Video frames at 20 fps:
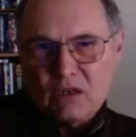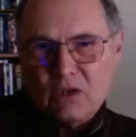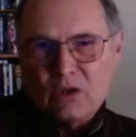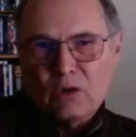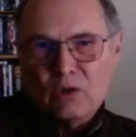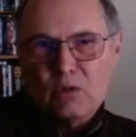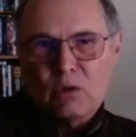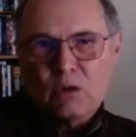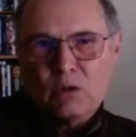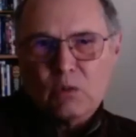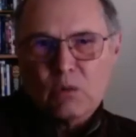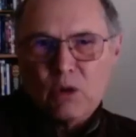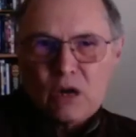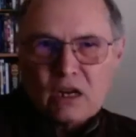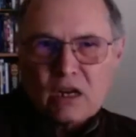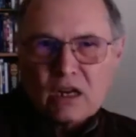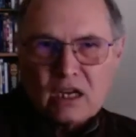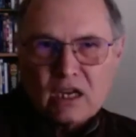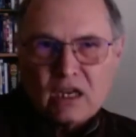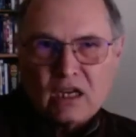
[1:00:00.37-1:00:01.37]
who were
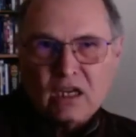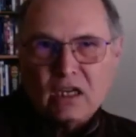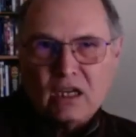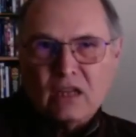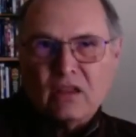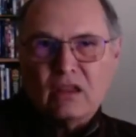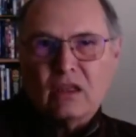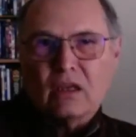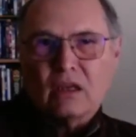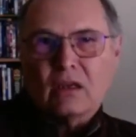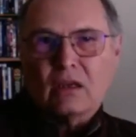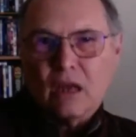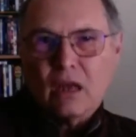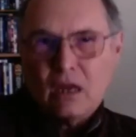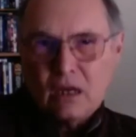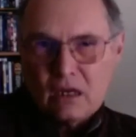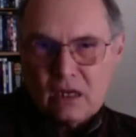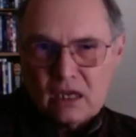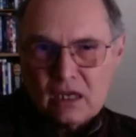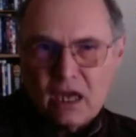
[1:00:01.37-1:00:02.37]
working in the
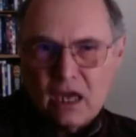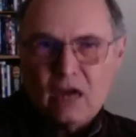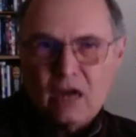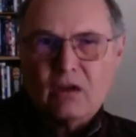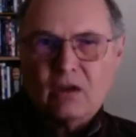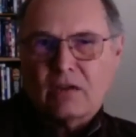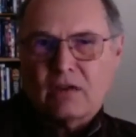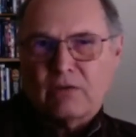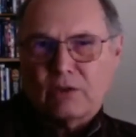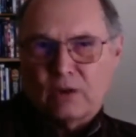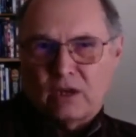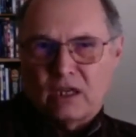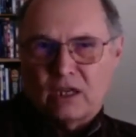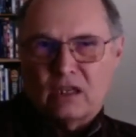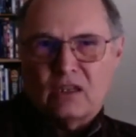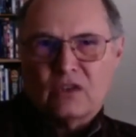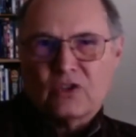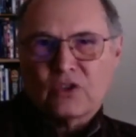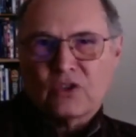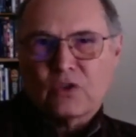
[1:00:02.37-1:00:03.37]
caregiver
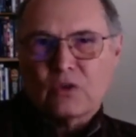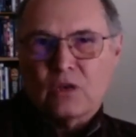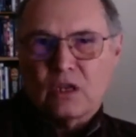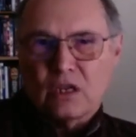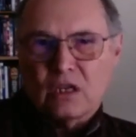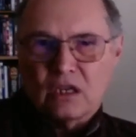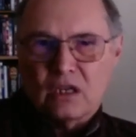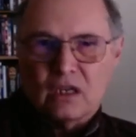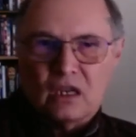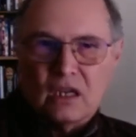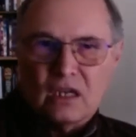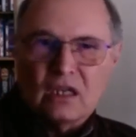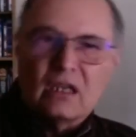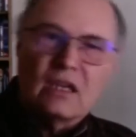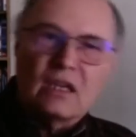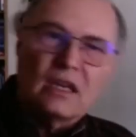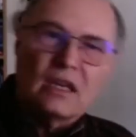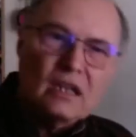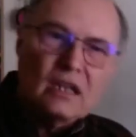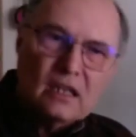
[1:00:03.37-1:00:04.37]
industry in
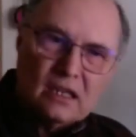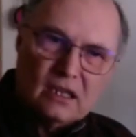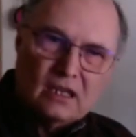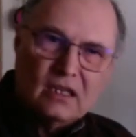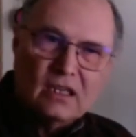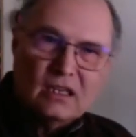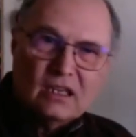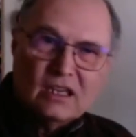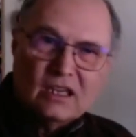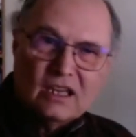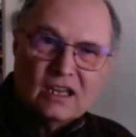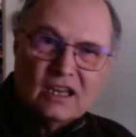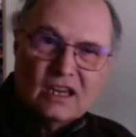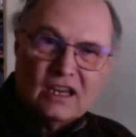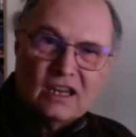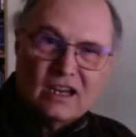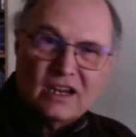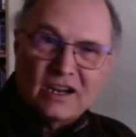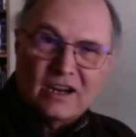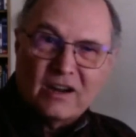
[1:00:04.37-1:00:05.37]
Italy.
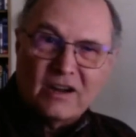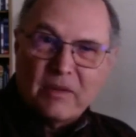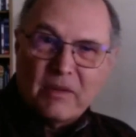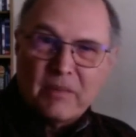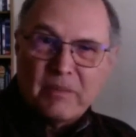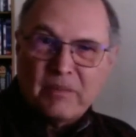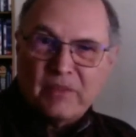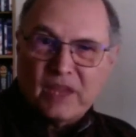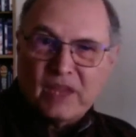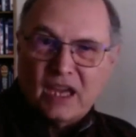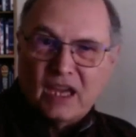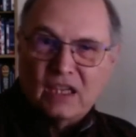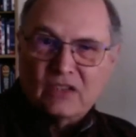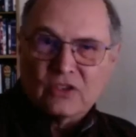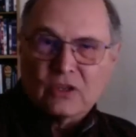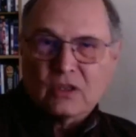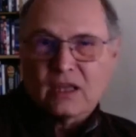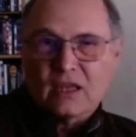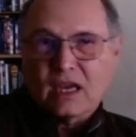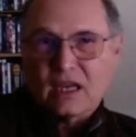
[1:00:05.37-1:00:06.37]
And
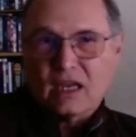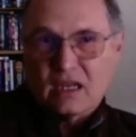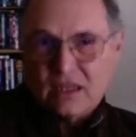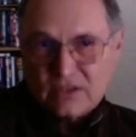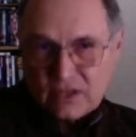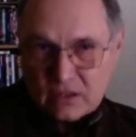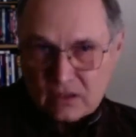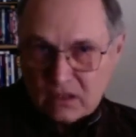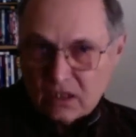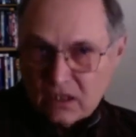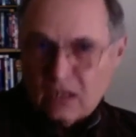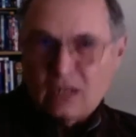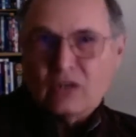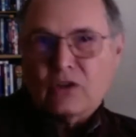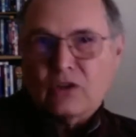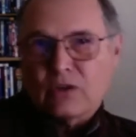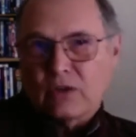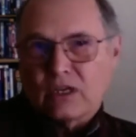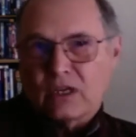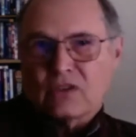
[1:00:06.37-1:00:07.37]
so that has
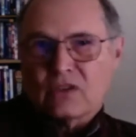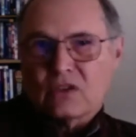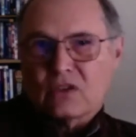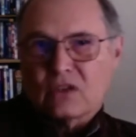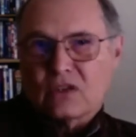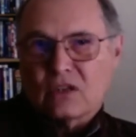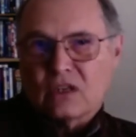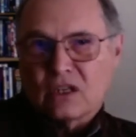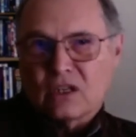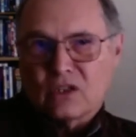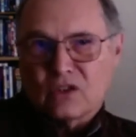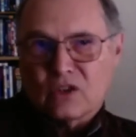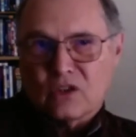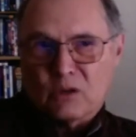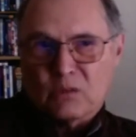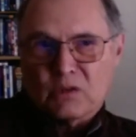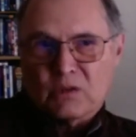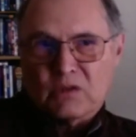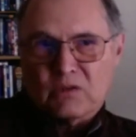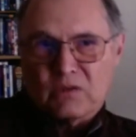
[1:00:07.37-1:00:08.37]
increased in
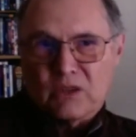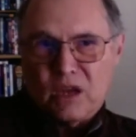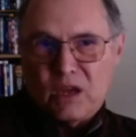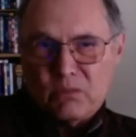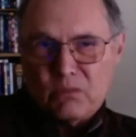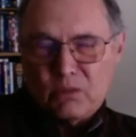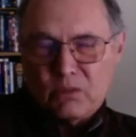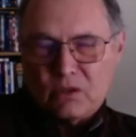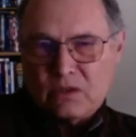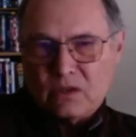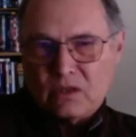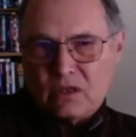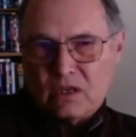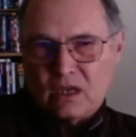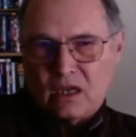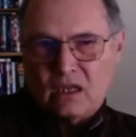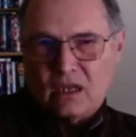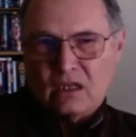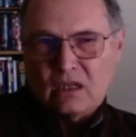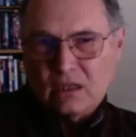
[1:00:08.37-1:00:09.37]
terms of numbers.
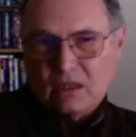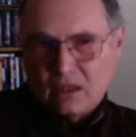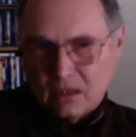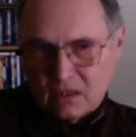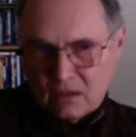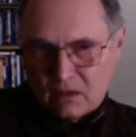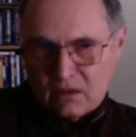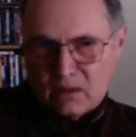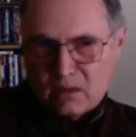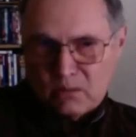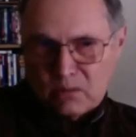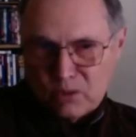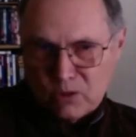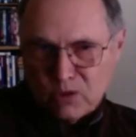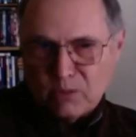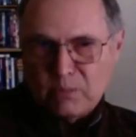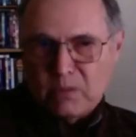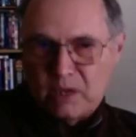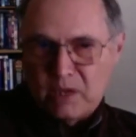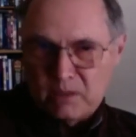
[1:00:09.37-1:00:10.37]
And the
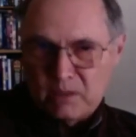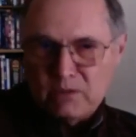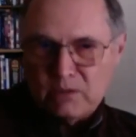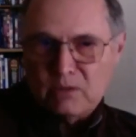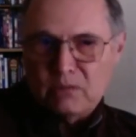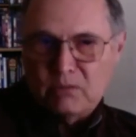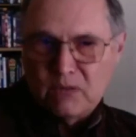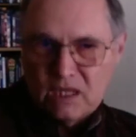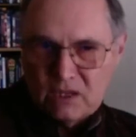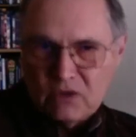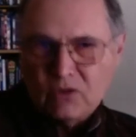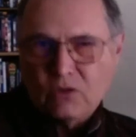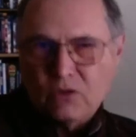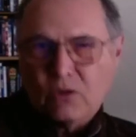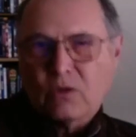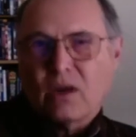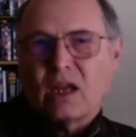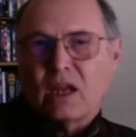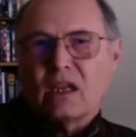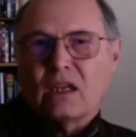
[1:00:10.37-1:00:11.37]
more people meet
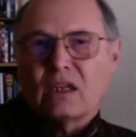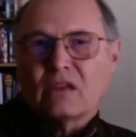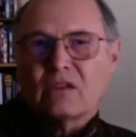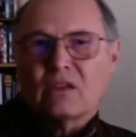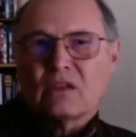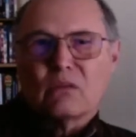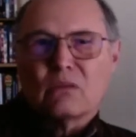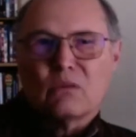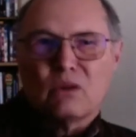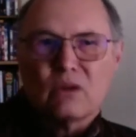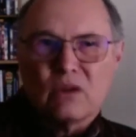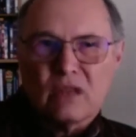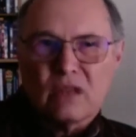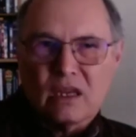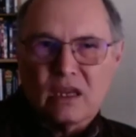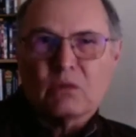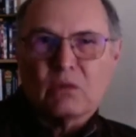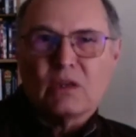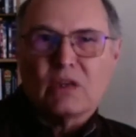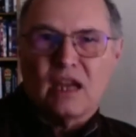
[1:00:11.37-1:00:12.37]
Ukrainians, the more
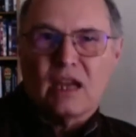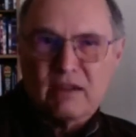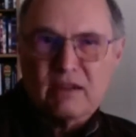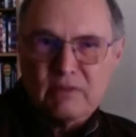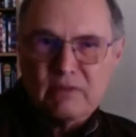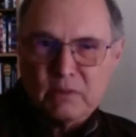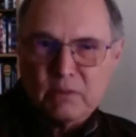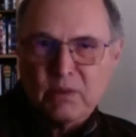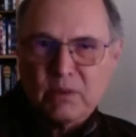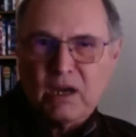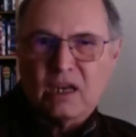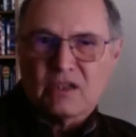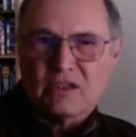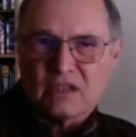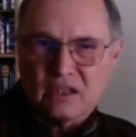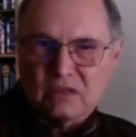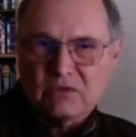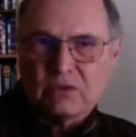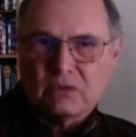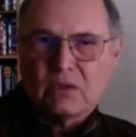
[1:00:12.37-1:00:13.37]
they will have a
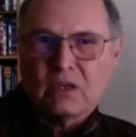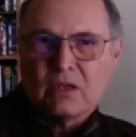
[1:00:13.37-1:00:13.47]
positive